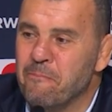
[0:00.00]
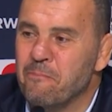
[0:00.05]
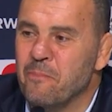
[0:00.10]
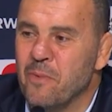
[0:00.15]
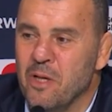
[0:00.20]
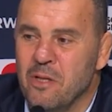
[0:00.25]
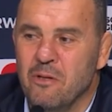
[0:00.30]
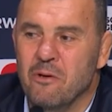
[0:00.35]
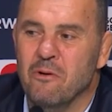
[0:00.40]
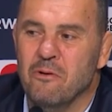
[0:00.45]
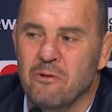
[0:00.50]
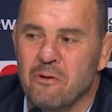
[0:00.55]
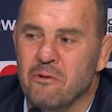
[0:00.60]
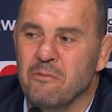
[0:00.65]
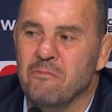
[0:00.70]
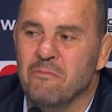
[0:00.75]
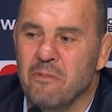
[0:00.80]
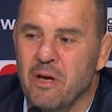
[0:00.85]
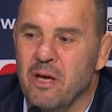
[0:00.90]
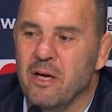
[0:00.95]
In
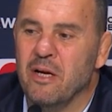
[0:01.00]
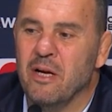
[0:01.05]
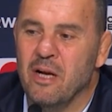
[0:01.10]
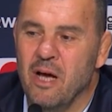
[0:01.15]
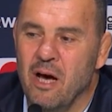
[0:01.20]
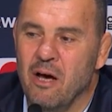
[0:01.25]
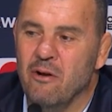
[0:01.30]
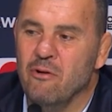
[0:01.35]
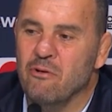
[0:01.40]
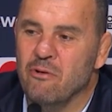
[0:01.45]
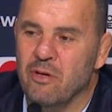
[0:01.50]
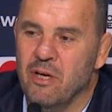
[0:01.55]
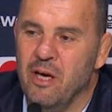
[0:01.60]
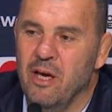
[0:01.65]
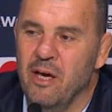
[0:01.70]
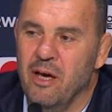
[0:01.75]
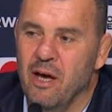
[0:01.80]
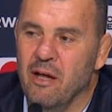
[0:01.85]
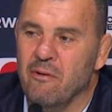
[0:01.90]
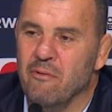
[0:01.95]
over
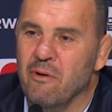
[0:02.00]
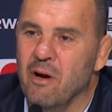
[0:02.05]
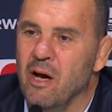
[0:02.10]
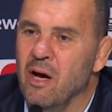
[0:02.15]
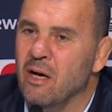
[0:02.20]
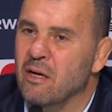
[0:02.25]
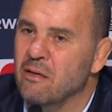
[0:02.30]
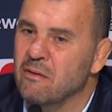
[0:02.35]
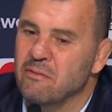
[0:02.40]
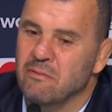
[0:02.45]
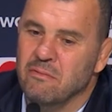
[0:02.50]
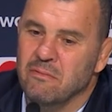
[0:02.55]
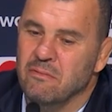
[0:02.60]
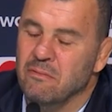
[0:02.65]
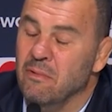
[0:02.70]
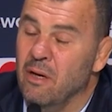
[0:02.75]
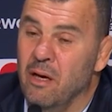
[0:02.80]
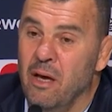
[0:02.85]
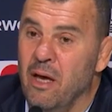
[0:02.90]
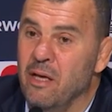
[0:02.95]
20
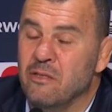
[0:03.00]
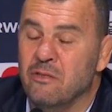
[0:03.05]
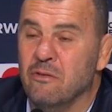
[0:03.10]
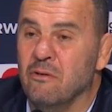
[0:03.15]
years,